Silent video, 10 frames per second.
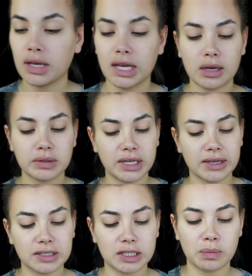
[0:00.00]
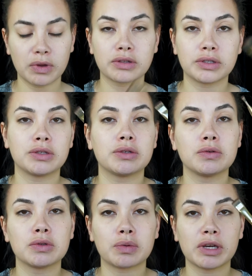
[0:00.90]
And I'm taking Smith
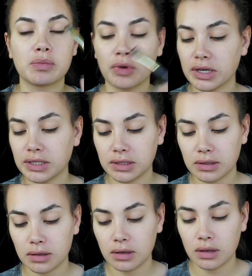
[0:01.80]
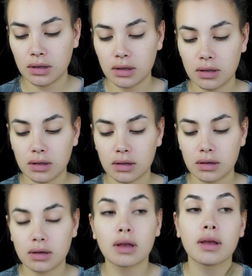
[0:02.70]
220 brush,
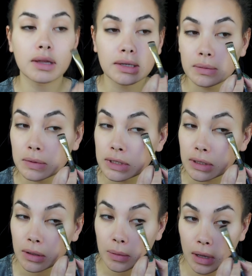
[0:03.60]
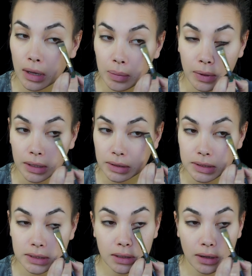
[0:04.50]
and I'm just going to apply
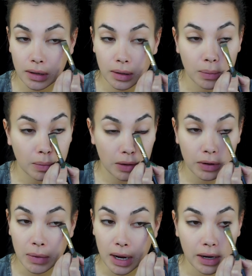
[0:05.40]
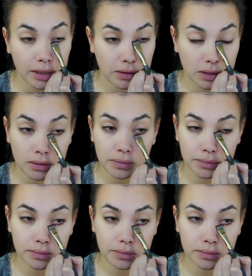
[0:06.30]
this around my eye area.